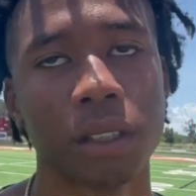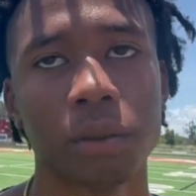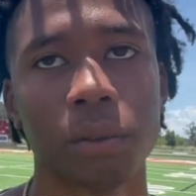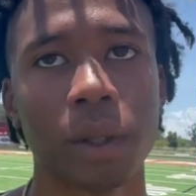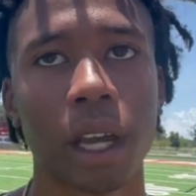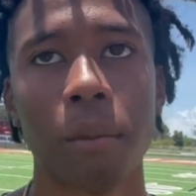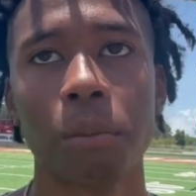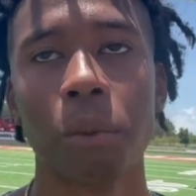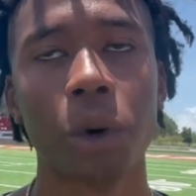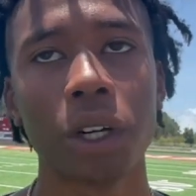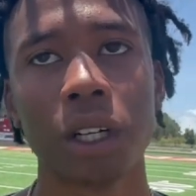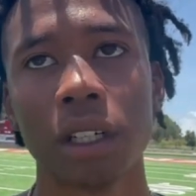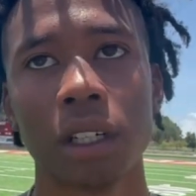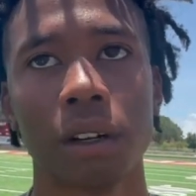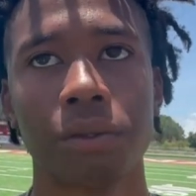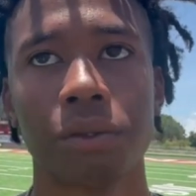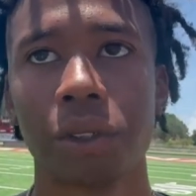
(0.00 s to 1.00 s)
We got more than
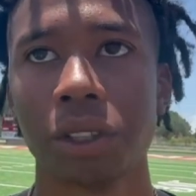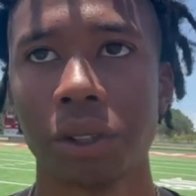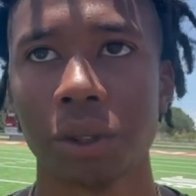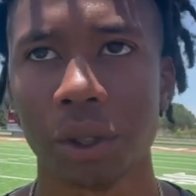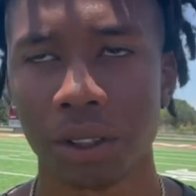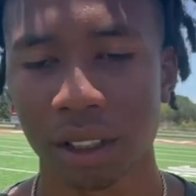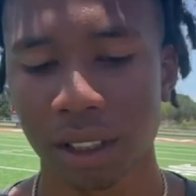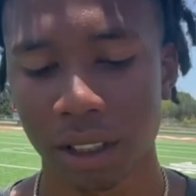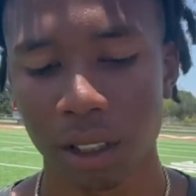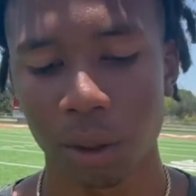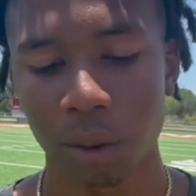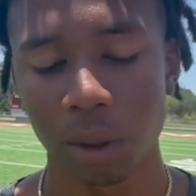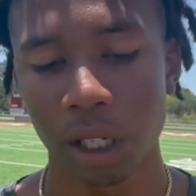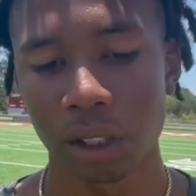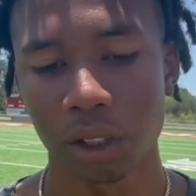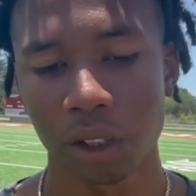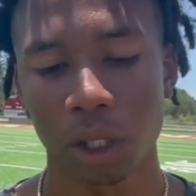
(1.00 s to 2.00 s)
enough resources to
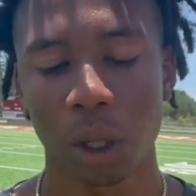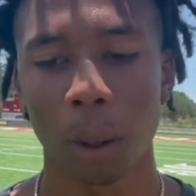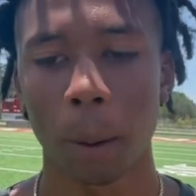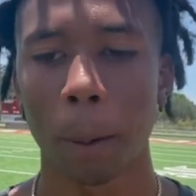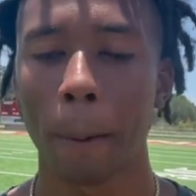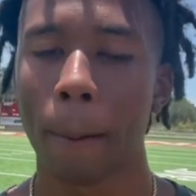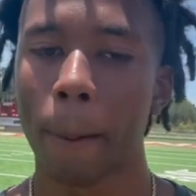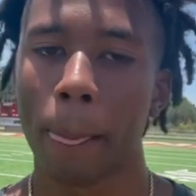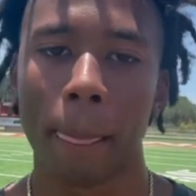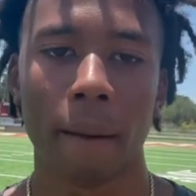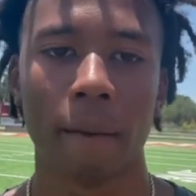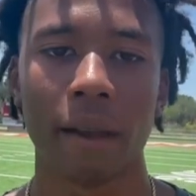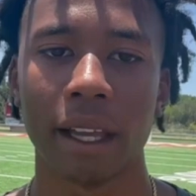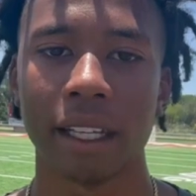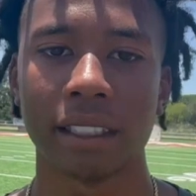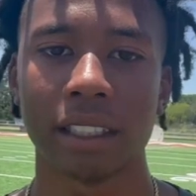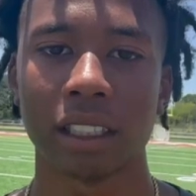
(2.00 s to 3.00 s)
win. So
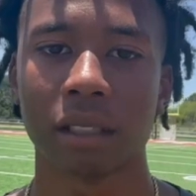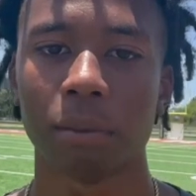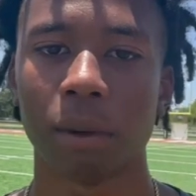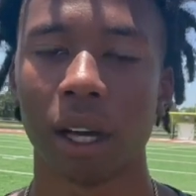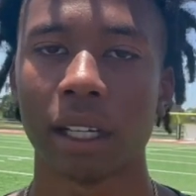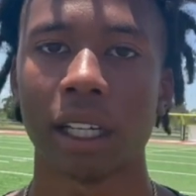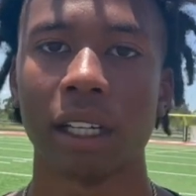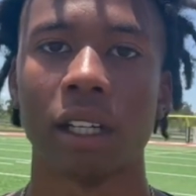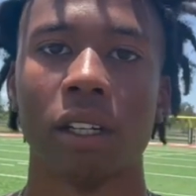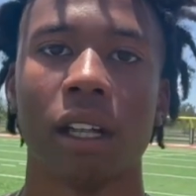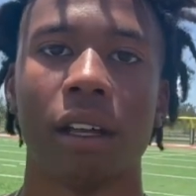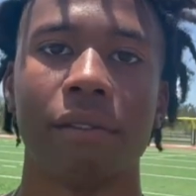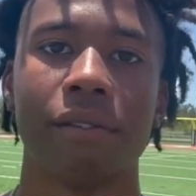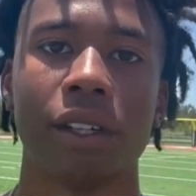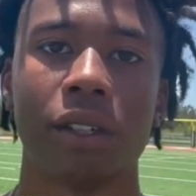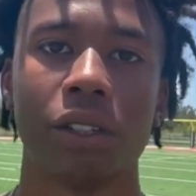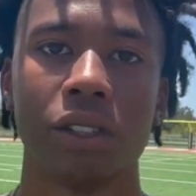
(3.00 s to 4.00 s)
it's just about getting on that
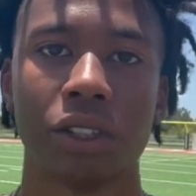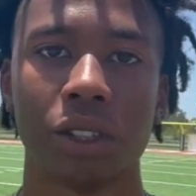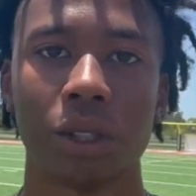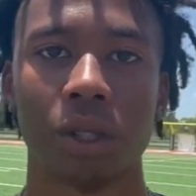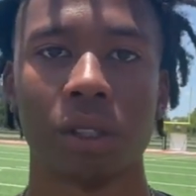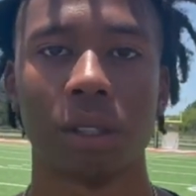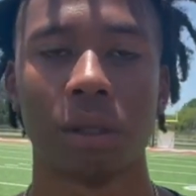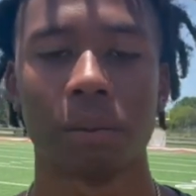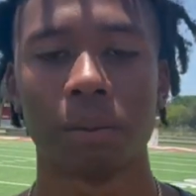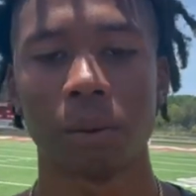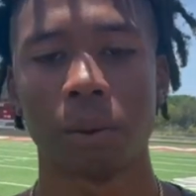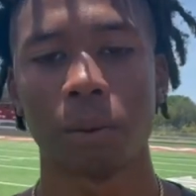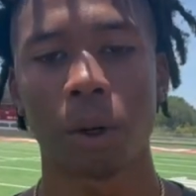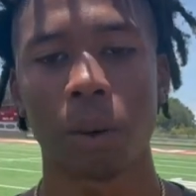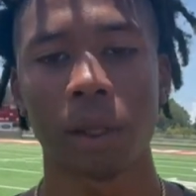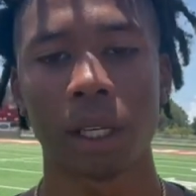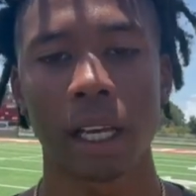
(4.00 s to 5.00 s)
field and showing them
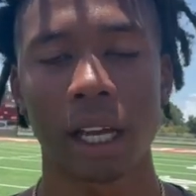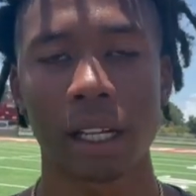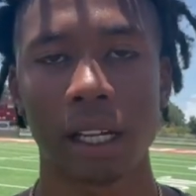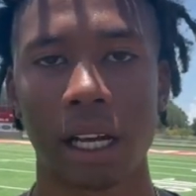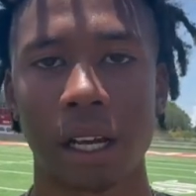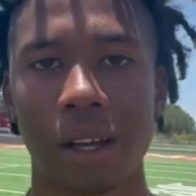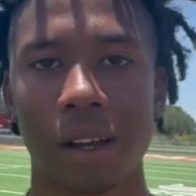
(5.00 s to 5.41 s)
what we got now.